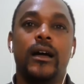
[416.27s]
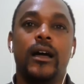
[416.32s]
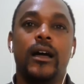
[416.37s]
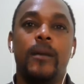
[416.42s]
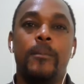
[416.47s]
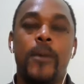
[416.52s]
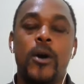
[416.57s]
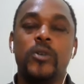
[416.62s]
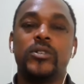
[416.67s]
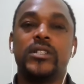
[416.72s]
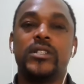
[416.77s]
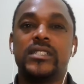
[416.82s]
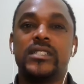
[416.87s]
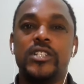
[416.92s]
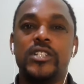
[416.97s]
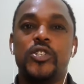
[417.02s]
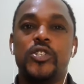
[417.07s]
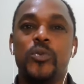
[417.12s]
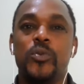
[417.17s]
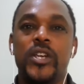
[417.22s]
uh, about a
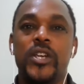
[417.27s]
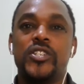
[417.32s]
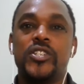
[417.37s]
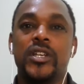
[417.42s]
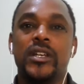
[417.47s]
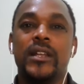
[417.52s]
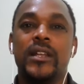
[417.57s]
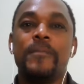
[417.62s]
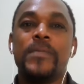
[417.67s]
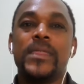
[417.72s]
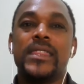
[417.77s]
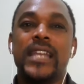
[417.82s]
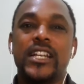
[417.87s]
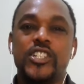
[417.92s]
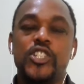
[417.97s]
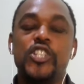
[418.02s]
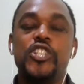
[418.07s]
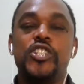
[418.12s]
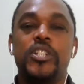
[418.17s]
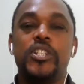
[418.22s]
situation
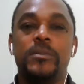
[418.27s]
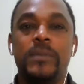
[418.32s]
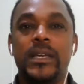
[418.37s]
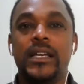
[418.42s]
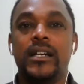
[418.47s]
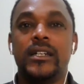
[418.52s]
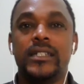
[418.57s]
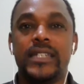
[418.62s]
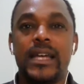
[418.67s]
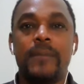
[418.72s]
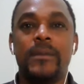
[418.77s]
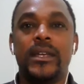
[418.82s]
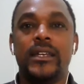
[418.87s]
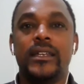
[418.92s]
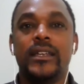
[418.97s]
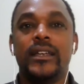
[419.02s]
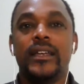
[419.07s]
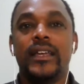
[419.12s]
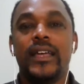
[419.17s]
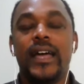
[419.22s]
that she should be
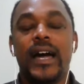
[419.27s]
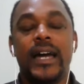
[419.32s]
condemning.